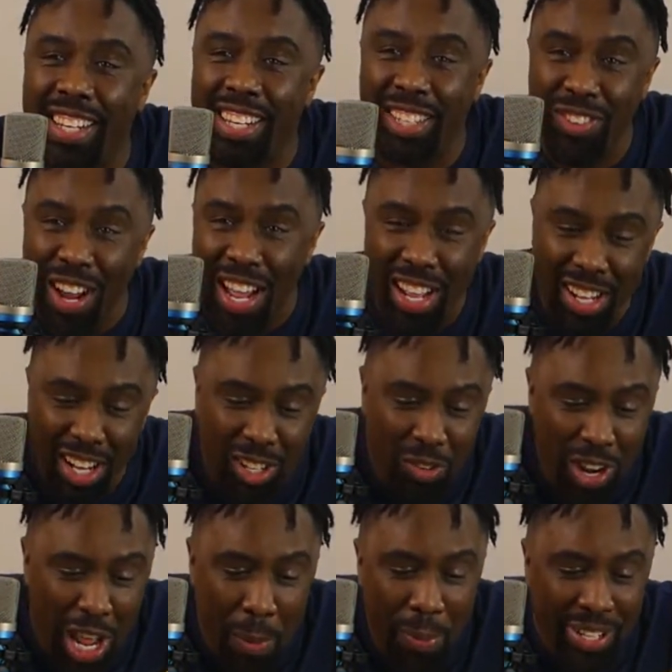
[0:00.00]
That's right, the
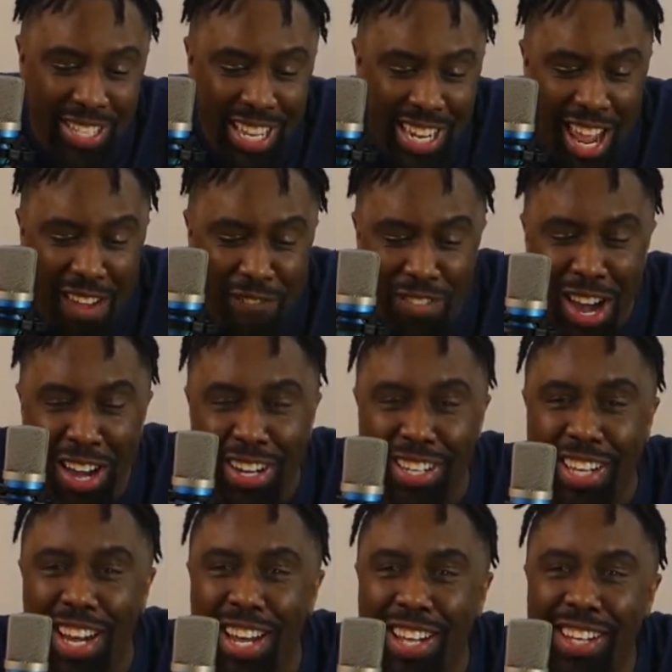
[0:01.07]
20% they found a
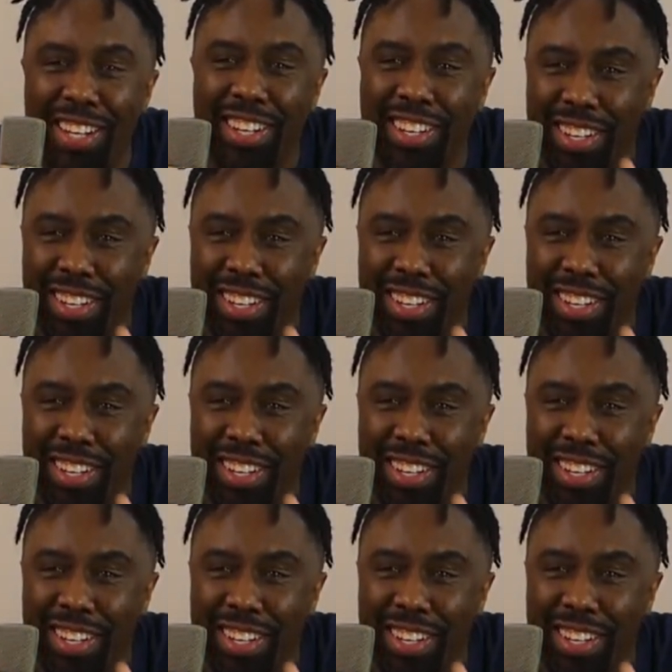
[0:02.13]
cut.